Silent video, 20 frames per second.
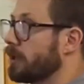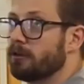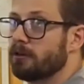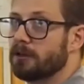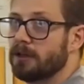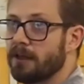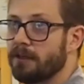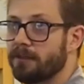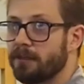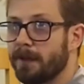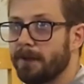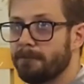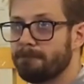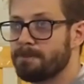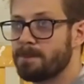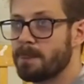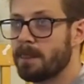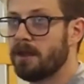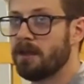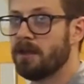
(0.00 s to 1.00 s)
or another.
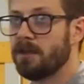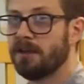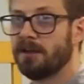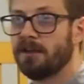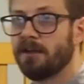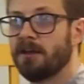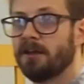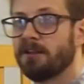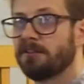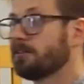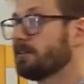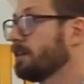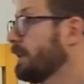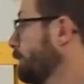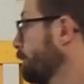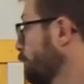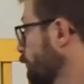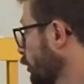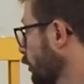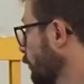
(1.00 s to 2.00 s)

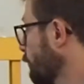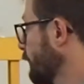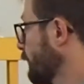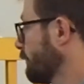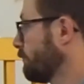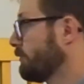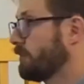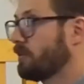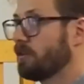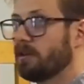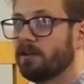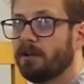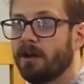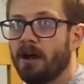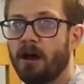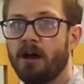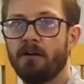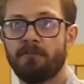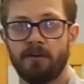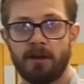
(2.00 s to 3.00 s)
Sleep problems are